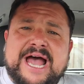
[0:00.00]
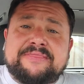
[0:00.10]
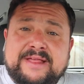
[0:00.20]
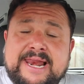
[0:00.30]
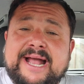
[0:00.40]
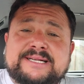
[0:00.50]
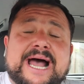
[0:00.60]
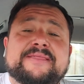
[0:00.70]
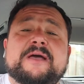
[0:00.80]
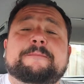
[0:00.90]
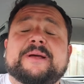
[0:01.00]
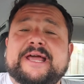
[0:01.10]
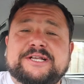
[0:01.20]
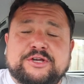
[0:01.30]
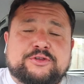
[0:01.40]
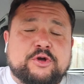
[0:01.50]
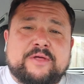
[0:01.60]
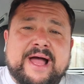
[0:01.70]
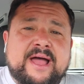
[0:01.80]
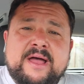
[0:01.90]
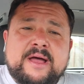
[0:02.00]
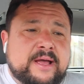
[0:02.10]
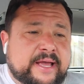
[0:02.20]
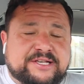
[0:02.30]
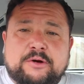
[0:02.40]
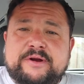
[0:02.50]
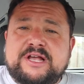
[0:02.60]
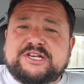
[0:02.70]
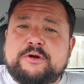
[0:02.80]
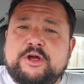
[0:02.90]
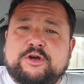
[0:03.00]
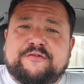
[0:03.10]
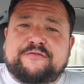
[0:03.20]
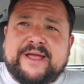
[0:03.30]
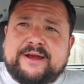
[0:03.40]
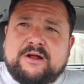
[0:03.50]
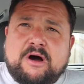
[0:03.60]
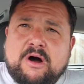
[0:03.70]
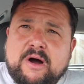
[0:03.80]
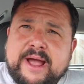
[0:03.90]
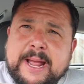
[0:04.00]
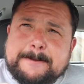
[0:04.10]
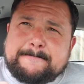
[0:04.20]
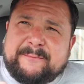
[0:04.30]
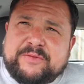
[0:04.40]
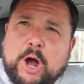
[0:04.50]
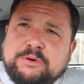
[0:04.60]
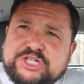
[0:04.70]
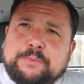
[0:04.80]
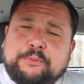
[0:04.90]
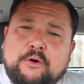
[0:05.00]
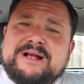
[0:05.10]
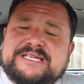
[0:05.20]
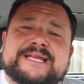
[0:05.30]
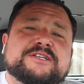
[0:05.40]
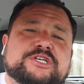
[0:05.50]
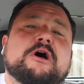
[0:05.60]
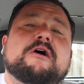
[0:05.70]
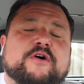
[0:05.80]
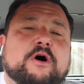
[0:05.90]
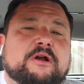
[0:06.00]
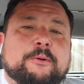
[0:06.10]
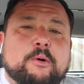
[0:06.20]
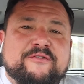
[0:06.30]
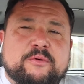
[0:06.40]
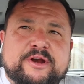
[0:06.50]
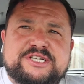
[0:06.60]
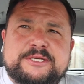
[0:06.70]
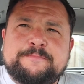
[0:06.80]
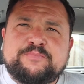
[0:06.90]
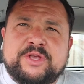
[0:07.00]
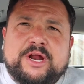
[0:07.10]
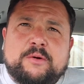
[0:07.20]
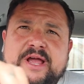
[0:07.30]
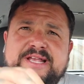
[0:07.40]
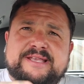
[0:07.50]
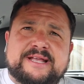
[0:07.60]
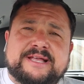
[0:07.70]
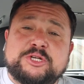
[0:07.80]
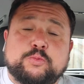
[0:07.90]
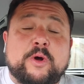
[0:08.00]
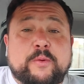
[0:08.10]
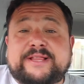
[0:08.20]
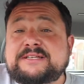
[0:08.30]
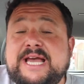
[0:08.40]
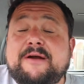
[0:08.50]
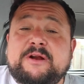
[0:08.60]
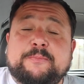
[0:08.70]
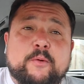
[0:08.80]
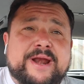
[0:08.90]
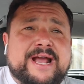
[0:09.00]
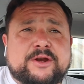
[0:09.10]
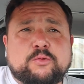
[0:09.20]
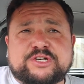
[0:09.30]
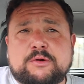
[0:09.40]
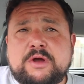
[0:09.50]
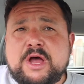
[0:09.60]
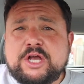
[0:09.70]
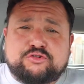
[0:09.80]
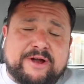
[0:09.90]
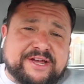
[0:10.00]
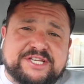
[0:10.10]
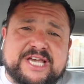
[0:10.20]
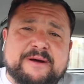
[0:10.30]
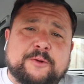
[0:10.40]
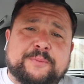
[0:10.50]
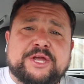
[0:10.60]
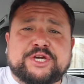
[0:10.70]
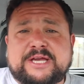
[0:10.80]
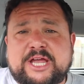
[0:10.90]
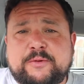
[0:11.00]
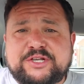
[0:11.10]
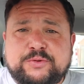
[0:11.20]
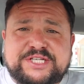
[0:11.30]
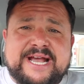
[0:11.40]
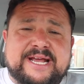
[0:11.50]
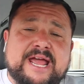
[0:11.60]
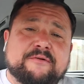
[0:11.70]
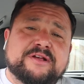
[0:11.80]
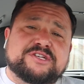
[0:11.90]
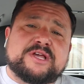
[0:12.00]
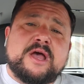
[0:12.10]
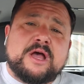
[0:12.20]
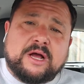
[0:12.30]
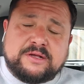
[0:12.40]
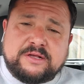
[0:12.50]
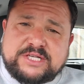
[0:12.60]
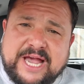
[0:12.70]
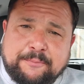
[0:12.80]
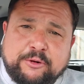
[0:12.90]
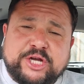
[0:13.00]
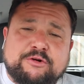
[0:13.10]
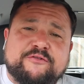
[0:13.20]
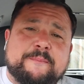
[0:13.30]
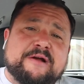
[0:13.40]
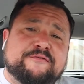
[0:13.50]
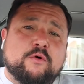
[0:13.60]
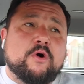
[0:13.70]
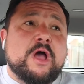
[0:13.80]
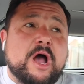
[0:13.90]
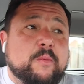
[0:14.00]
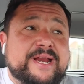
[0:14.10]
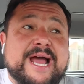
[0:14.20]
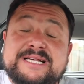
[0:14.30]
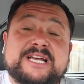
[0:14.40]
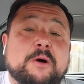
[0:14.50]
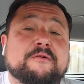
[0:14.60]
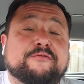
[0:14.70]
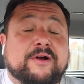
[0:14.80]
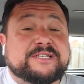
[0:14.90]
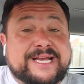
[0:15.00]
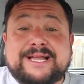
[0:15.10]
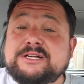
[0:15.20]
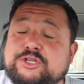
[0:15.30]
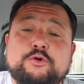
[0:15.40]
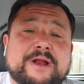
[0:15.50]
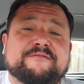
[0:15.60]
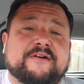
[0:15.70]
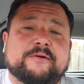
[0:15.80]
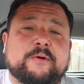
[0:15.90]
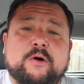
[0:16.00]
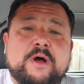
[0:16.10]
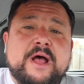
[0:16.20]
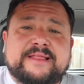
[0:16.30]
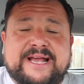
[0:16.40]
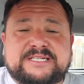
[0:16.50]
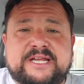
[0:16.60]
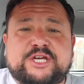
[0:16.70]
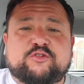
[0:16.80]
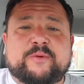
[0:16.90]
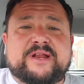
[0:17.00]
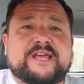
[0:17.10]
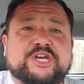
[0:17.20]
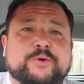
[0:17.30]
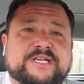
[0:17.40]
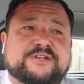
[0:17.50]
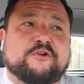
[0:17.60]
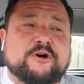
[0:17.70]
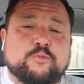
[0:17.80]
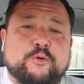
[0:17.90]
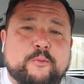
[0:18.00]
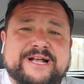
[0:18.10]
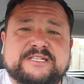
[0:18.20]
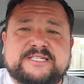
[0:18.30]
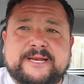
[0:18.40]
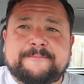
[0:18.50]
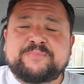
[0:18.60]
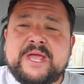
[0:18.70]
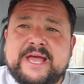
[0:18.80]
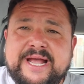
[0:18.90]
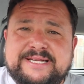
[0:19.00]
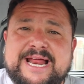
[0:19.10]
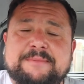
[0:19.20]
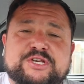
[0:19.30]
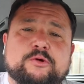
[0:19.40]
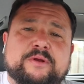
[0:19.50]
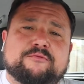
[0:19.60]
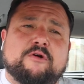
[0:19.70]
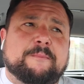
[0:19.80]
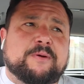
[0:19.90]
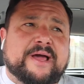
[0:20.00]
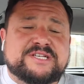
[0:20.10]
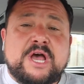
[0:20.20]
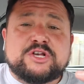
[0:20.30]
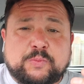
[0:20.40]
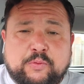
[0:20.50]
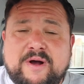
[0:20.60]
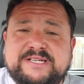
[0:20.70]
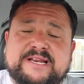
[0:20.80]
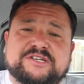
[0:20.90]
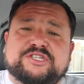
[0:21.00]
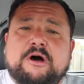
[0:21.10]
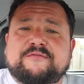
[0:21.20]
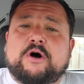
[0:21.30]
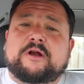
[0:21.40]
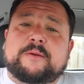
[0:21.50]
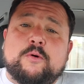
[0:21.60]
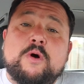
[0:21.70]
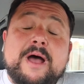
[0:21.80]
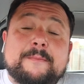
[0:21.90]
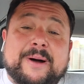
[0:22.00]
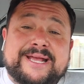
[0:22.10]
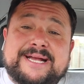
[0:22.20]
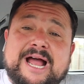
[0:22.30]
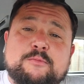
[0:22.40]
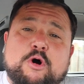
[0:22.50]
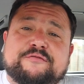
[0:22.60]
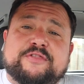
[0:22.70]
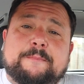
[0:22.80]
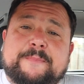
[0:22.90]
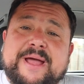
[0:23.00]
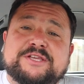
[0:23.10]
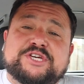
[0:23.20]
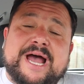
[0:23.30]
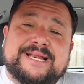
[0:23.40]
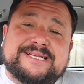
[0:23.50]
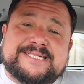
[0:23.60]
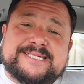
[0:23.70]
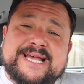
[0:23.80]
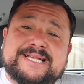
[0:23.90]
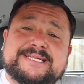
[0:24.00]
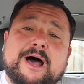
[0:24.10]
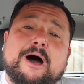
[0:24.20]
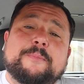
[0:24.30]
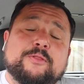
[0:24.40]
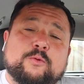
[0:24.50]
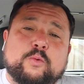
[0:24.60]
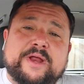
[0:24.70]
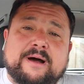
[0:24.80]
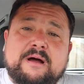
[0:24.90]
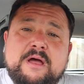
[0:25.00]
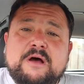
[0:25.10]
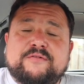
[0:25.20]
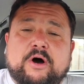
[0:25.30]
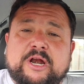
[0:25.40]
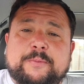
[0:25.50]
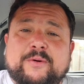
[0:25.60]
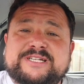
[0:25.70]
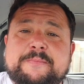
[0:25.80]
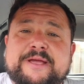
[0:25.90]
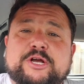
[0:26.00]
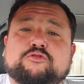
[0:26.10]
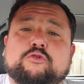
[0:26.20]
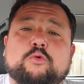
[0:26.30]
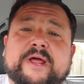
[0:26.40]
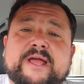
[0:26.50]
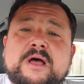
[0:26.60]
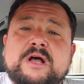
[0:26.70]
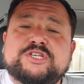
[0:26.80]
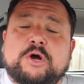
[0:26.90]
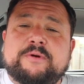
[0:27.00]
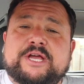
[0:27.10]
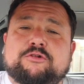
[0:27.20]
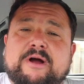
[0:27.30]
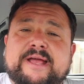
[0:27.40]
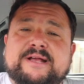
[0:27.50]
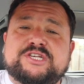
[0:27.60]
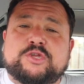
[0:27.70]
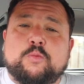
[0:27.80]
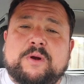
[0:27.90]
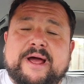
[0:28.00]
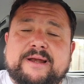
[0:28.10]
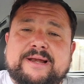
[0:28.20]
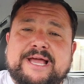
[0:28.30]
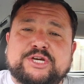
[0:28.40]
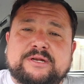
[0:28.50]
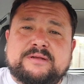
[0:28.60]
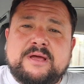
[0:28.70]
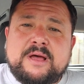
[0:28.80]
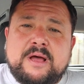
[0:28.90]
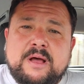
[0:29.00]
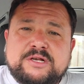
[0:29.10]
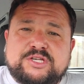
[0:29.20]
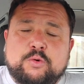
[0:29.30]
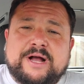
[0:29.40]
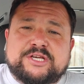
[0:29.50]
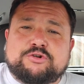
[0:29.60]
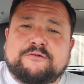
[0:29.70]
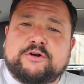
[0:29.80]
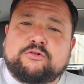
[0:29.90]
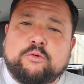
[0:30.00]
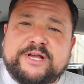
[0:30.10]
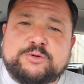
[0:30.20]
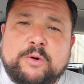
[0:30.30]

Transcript: and the legs and the ability to do that is only a good thing. And I was surprised he didn't start for Hartlepool, if I'm honest. You know, he does well. He does carry the ball, and that can also drag your team up the pitch and get you into attacking areas and take pressure off your back four. And when he has come on for us, he does do that very well. That isn't the issue for me. The issue is his final ball. But as I said, he's in absolutely the right place. Surprised he didn't start for Hartlepool, but he came off the bench and set up the winner for Hartlepool as they beat Crawley. Tony Craig, still playing legend, still going strong for Crawley as